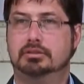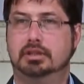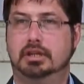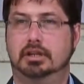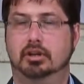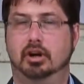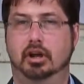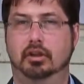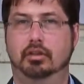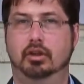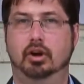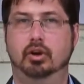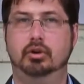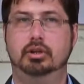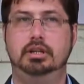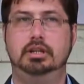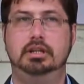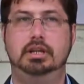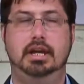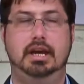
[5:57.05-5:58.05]
and although
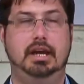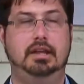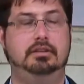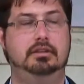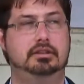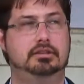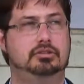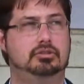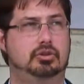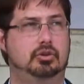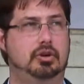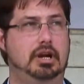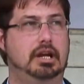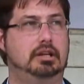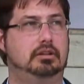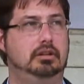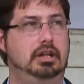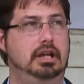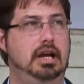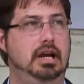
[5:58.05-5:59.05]
he had this
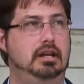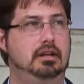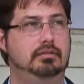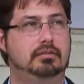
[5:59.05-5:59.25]
direct line